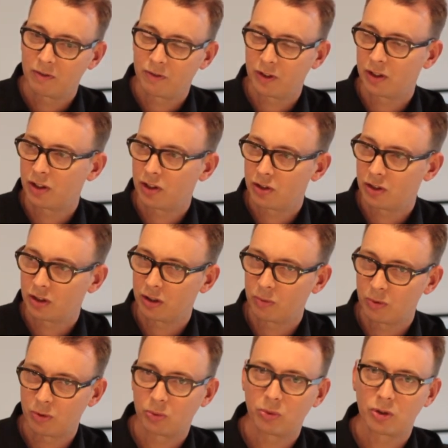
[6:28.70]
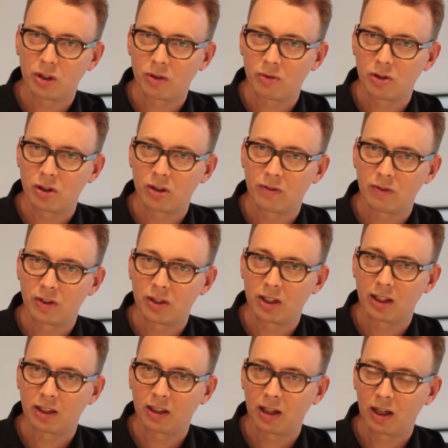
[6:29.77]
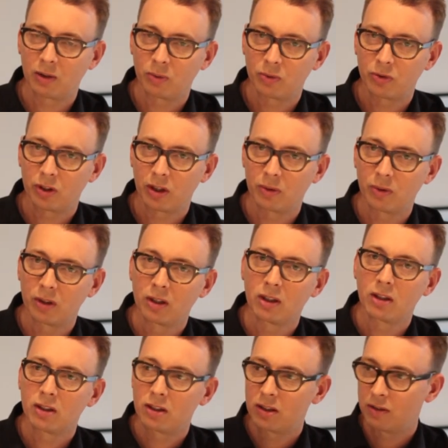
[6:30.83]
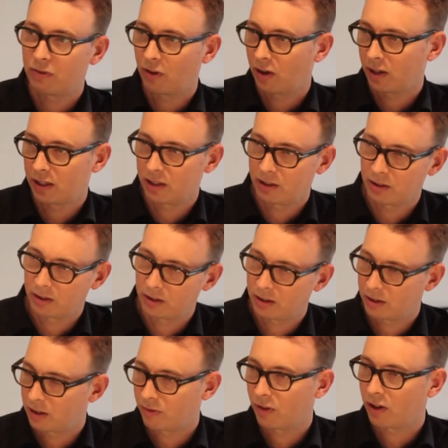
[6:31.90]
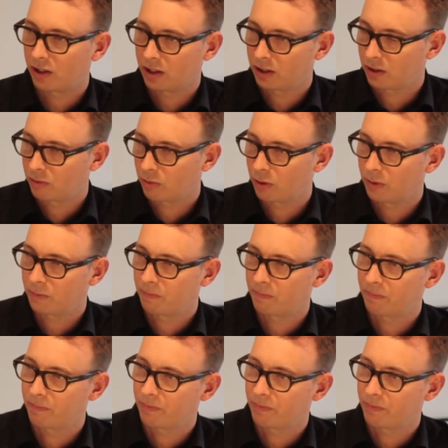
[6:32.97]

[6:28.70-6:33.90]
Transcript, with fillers: furniture that was also servicing and also dividing, dividing the room.